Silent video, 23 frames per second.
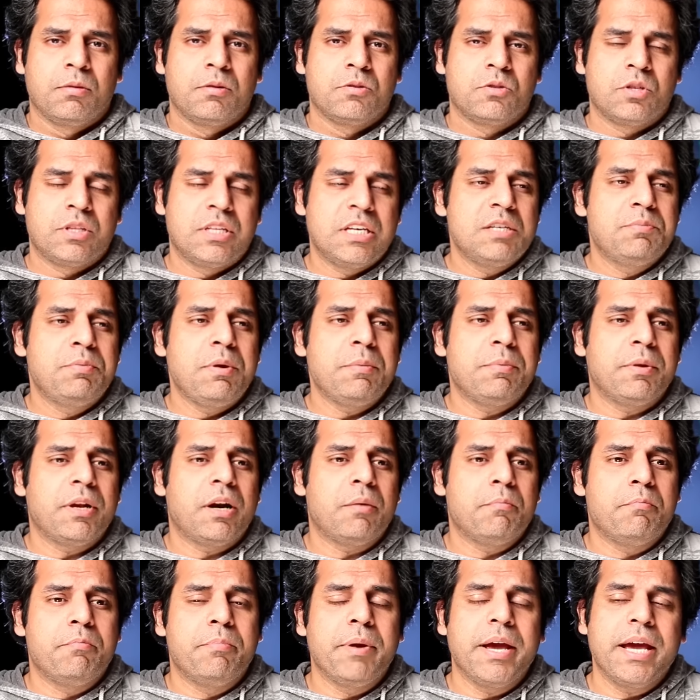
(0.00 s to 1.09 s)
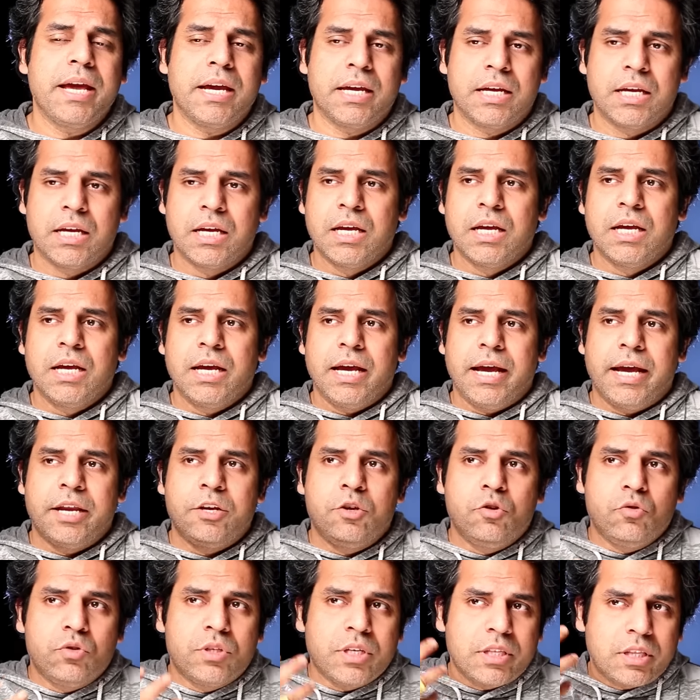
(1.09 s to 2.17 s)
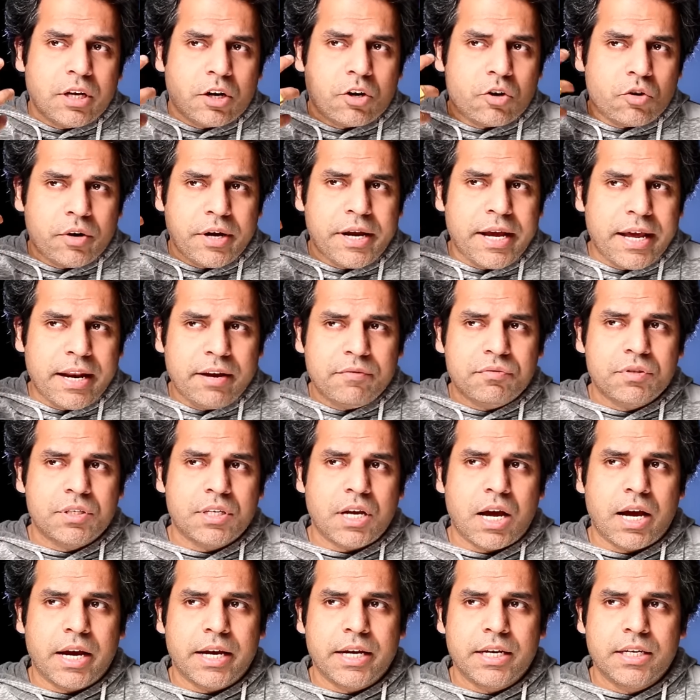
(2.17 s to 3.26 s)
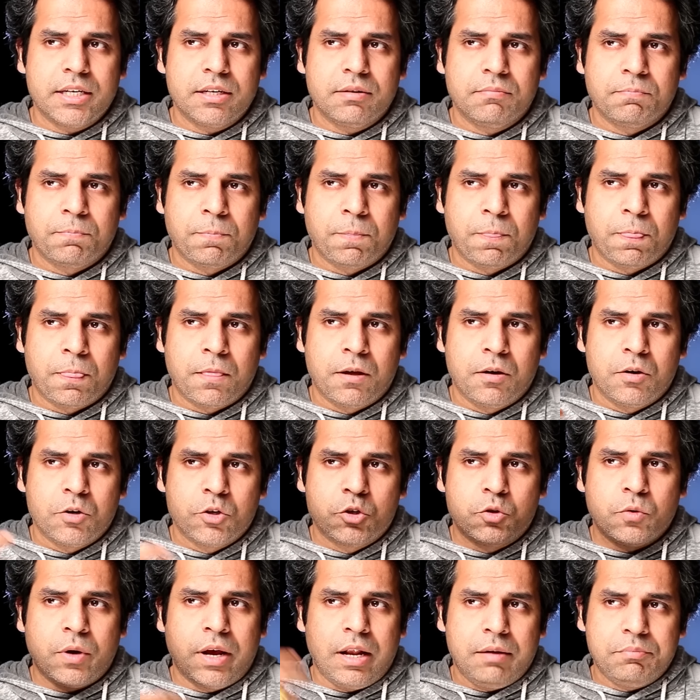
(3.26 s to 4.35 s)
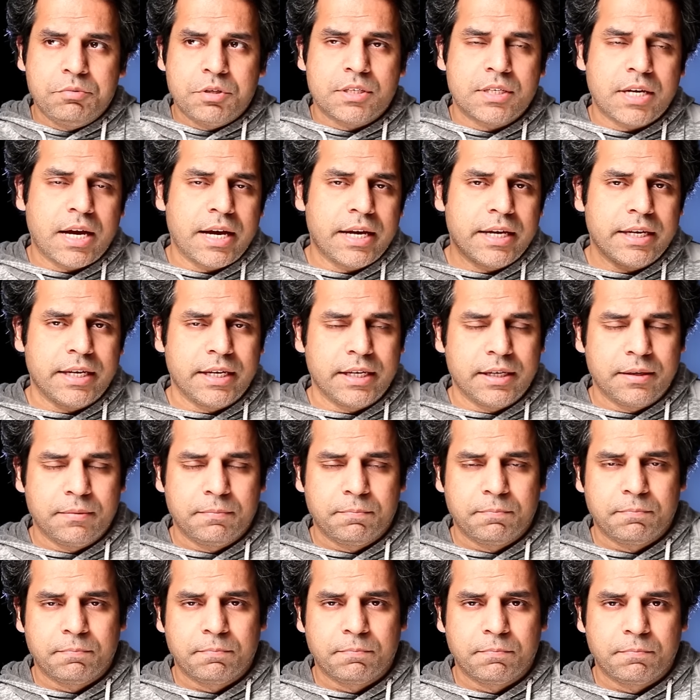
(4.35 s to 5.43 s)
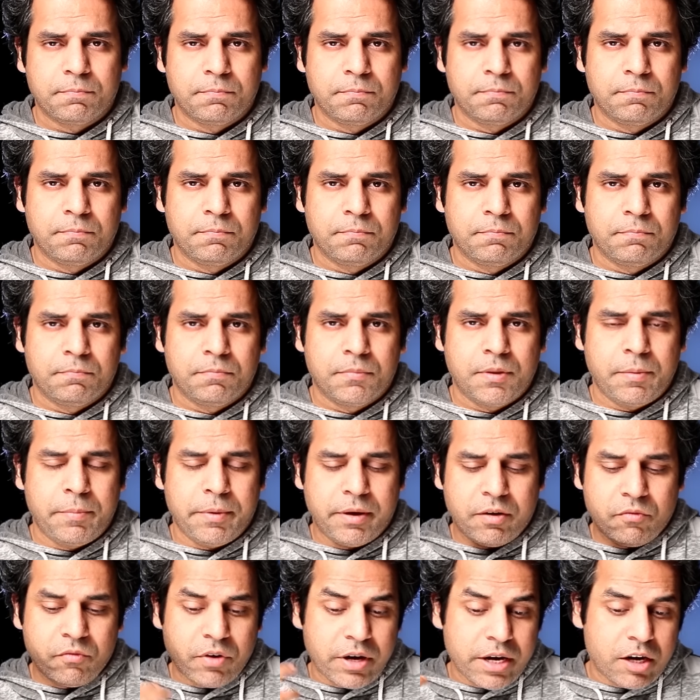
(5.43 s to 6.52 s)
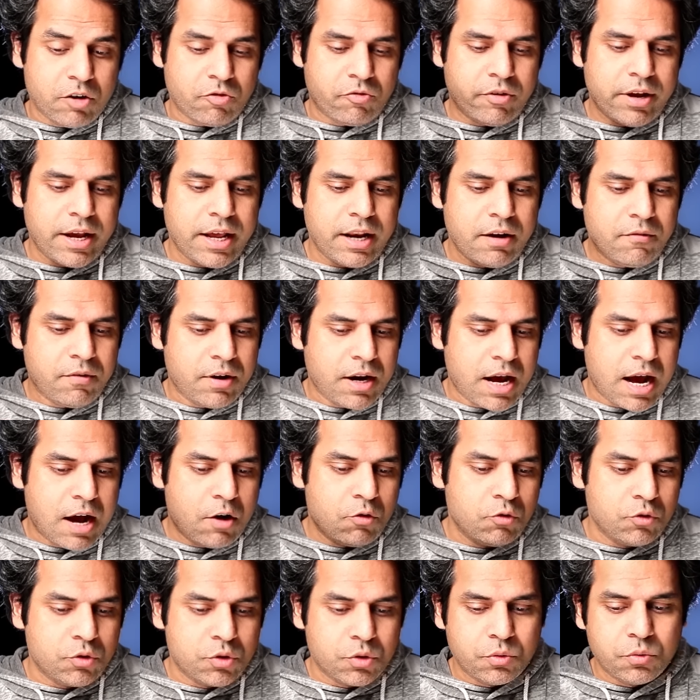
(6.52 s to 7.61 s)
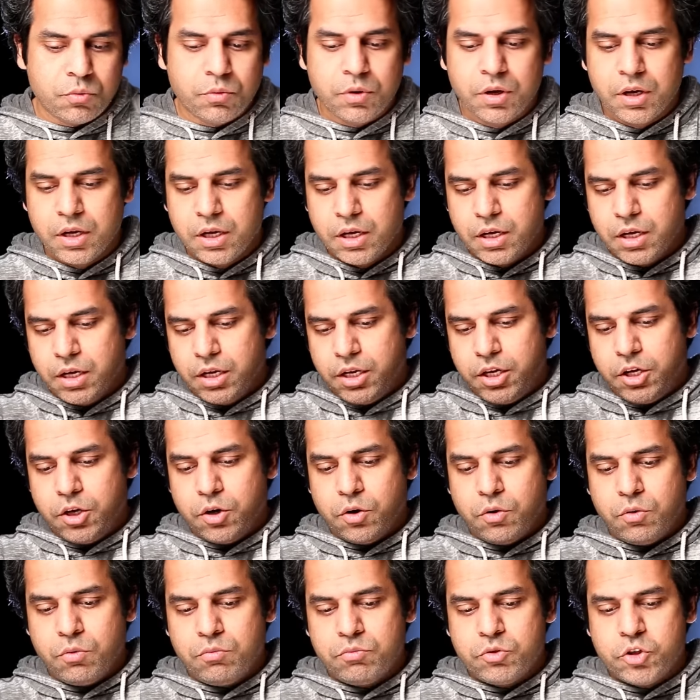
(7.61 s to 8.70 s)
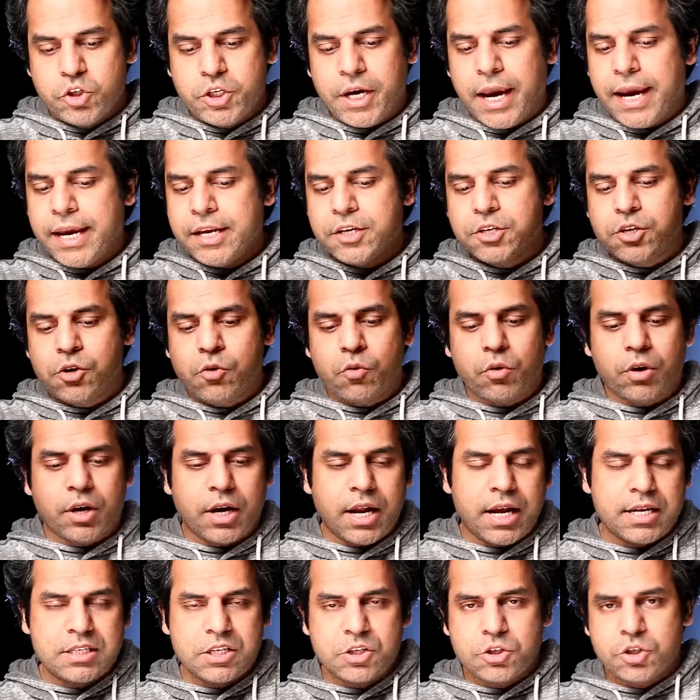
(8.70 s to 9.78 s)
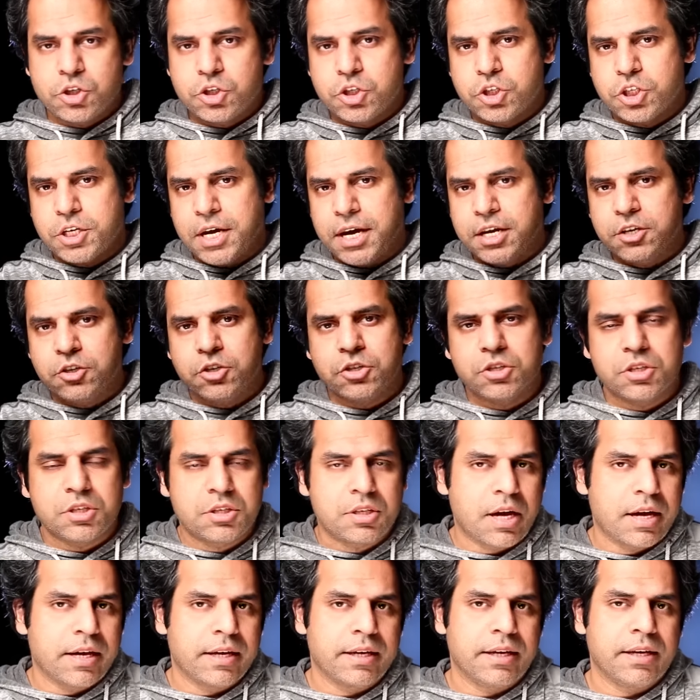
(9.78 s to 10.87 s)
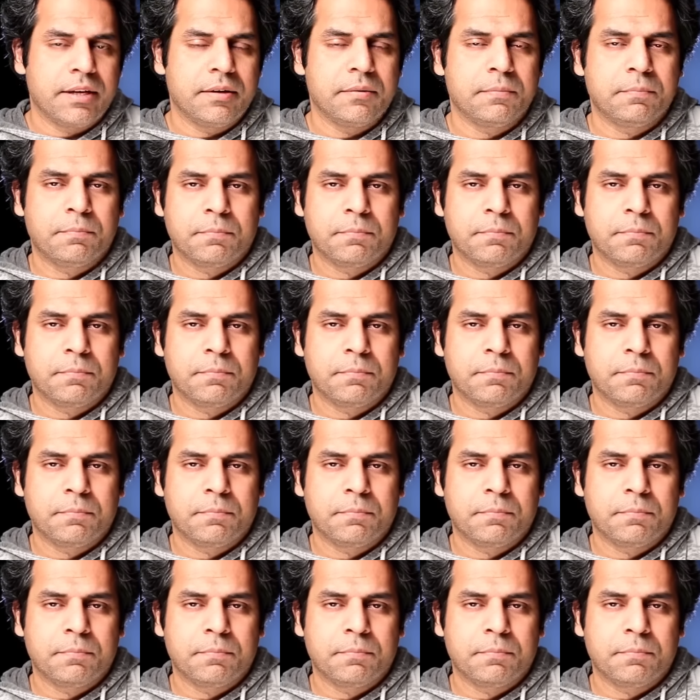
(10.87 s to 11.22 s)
So these people are big and using their creative side to help society. They become very creative in how to, you know, change an organization, change a society.